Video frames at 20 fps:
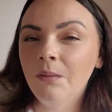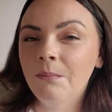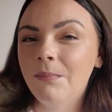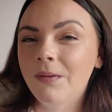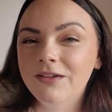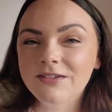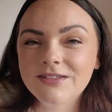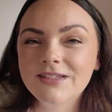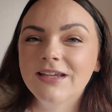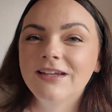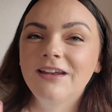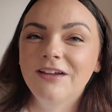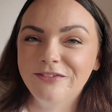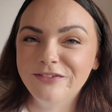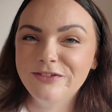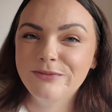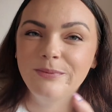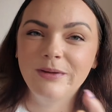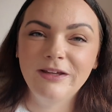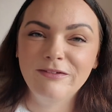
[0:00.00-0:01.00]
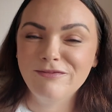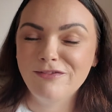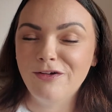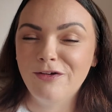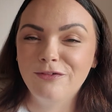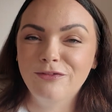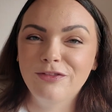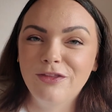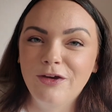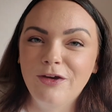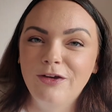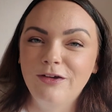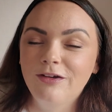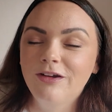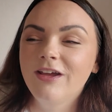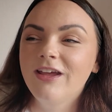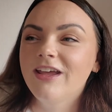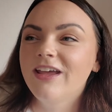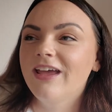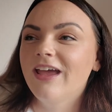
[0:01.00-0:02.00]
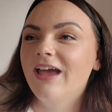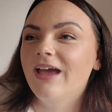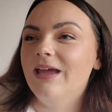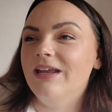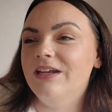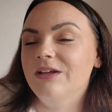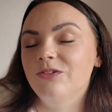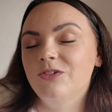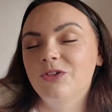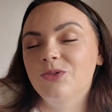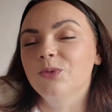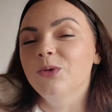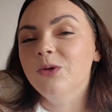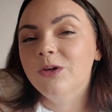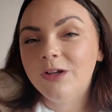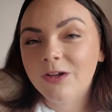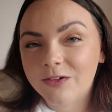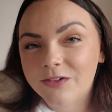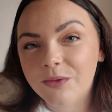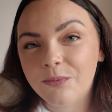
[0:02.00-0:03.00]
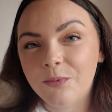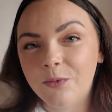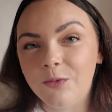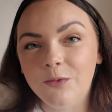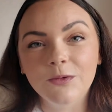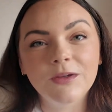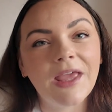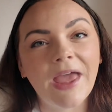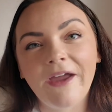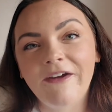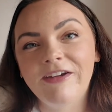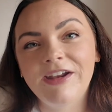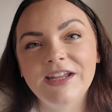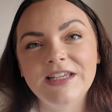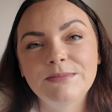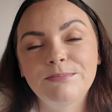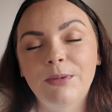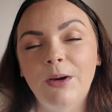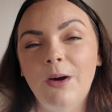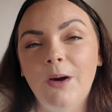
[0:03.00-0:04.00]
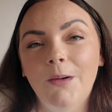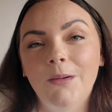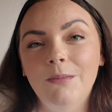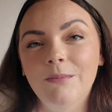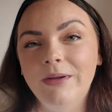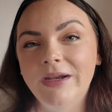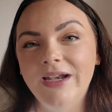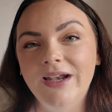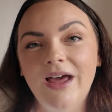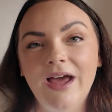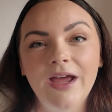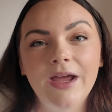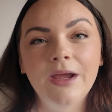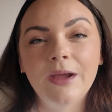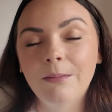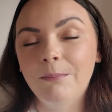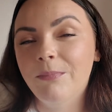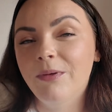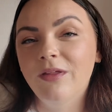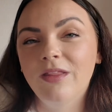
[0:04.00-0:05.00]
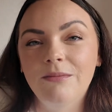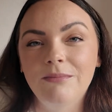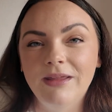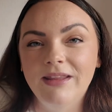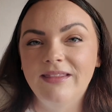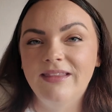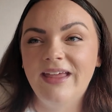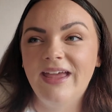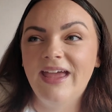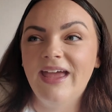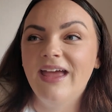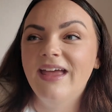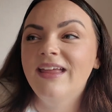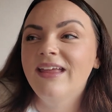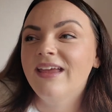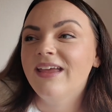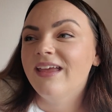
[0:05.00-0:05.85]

Buzz loves to be involved though, and he'll just walk along the wall carrying his bowl, and we like put them in there,